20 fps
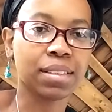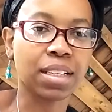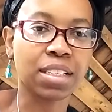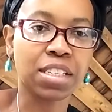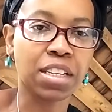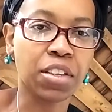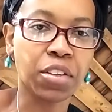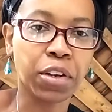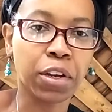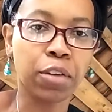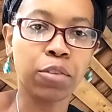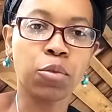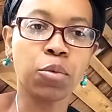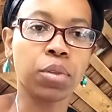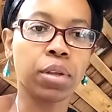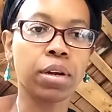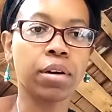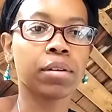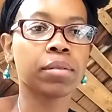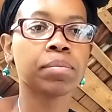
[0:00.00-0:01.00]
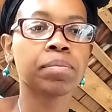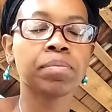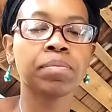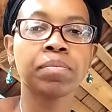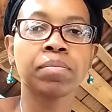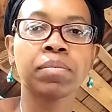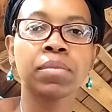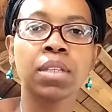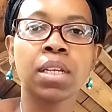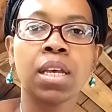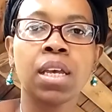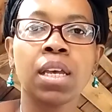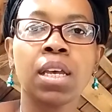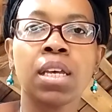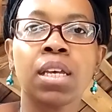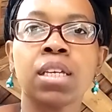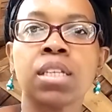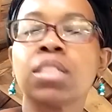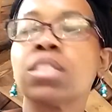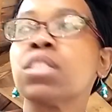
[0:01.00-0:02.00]
that's neither here nor there.
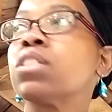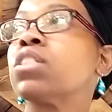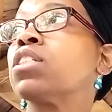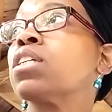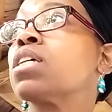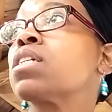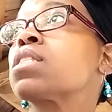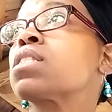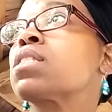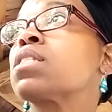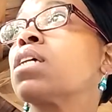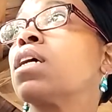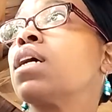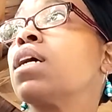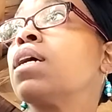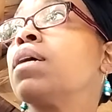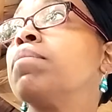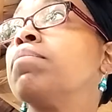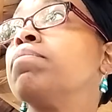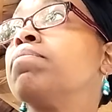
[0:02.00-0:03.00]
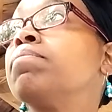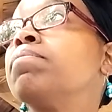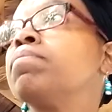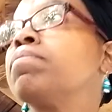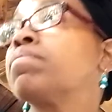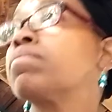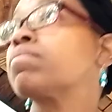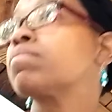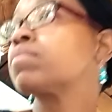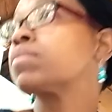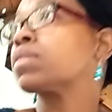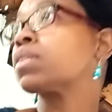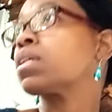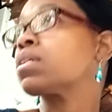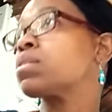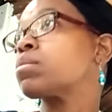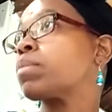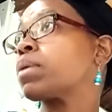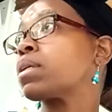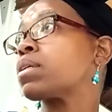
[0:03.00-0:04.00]
Just, um, I think
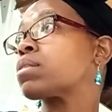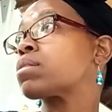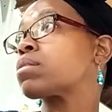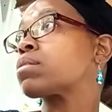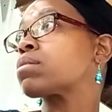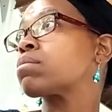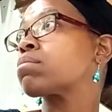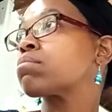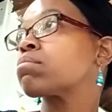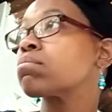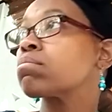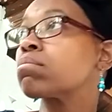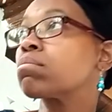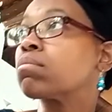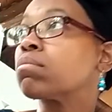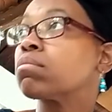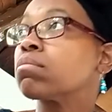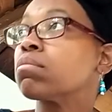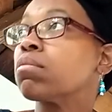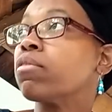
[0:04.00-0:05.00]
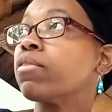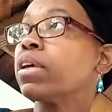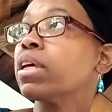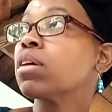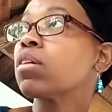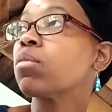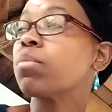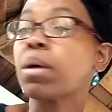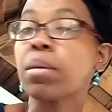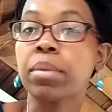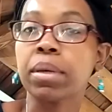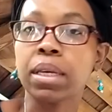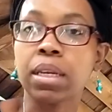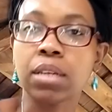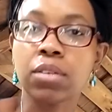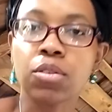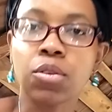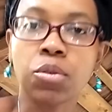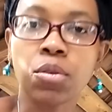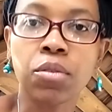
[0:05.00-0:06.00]
somebody's vehicle might be
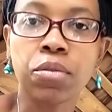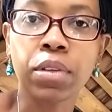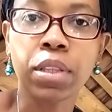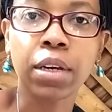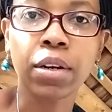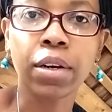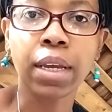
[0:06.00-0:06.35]
getting towed over there.